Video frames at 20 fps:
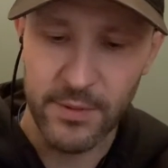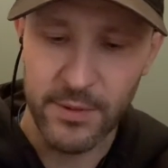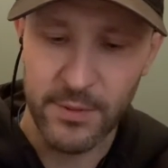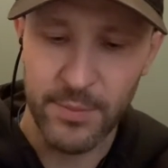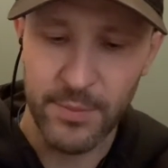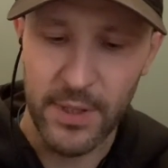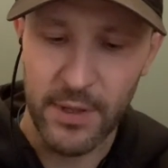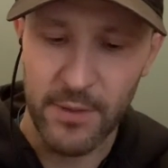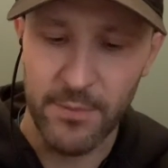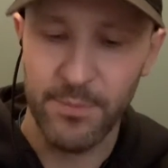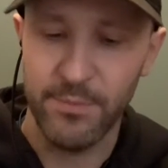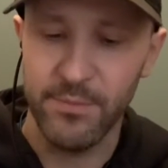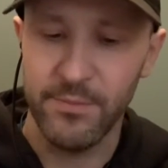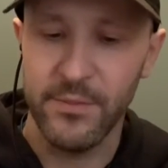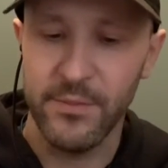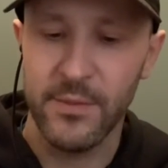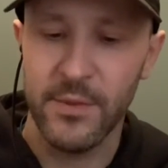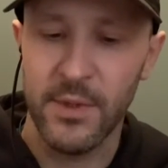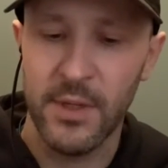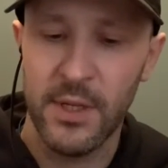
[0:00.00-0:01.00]
It's
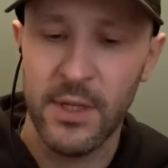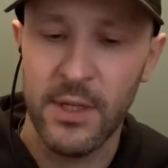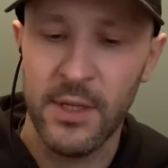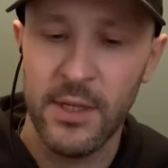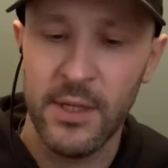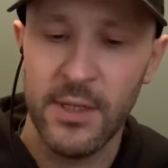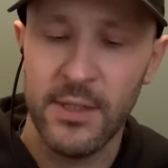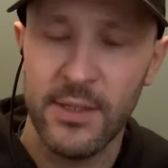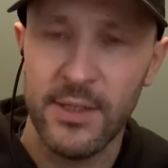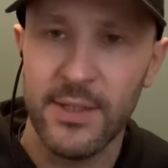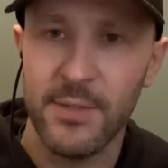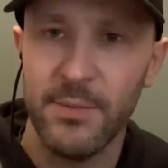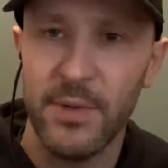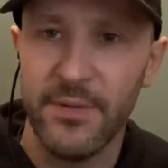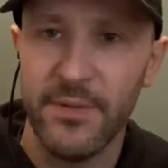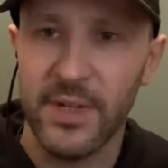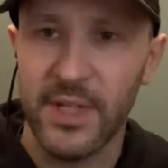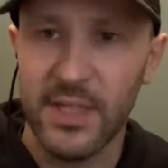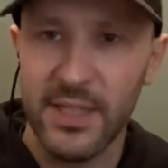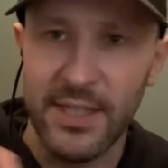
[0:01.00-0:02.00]
a bit of
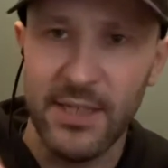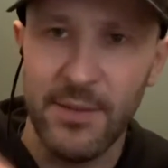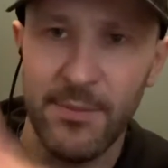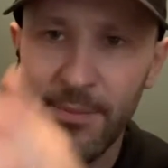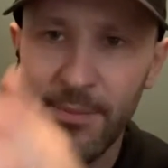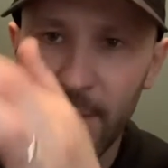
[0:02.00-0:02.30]
a cleanup,